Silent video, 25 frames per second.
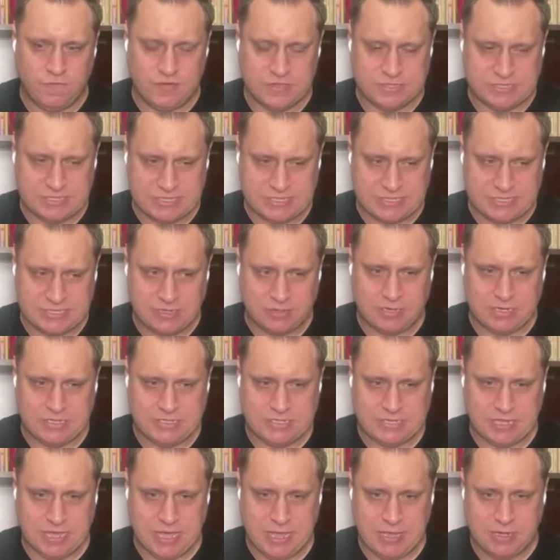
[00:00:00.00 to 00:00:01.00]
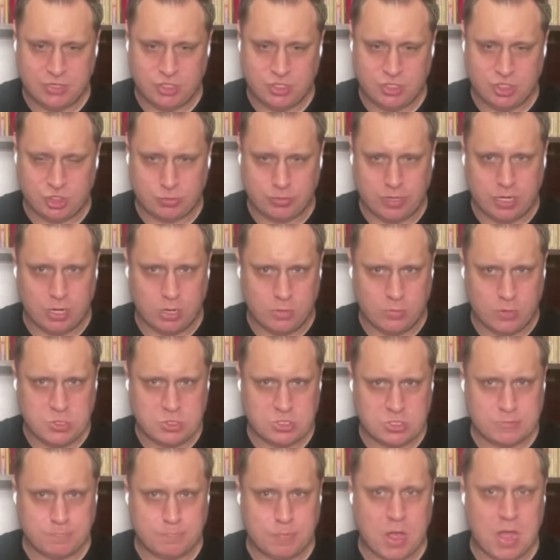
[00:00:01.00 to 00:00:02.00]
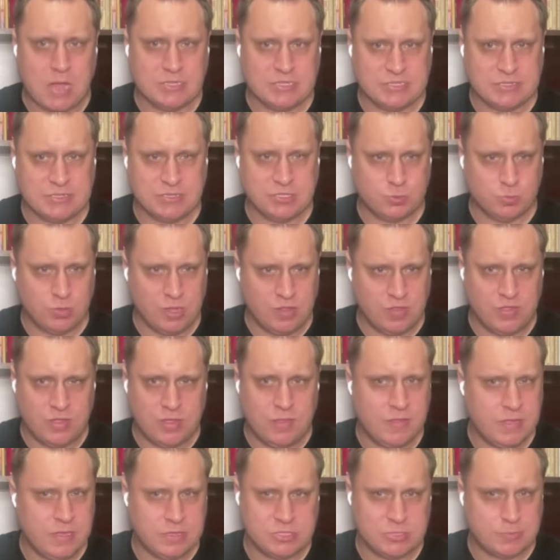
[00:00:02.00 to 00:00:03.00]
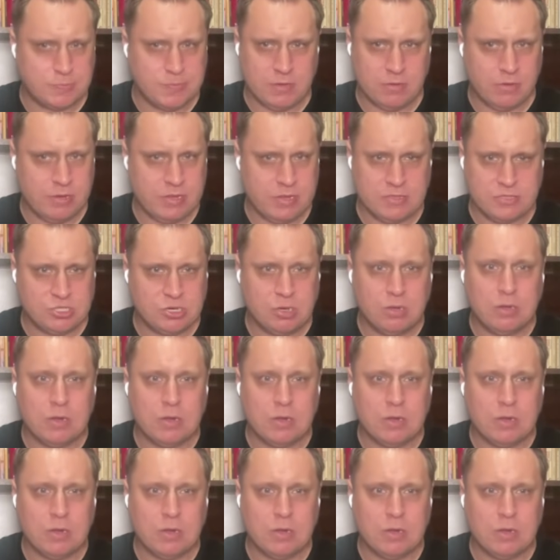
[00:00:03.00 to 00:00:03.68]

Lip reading: facilitate triggered responses within the experiencer.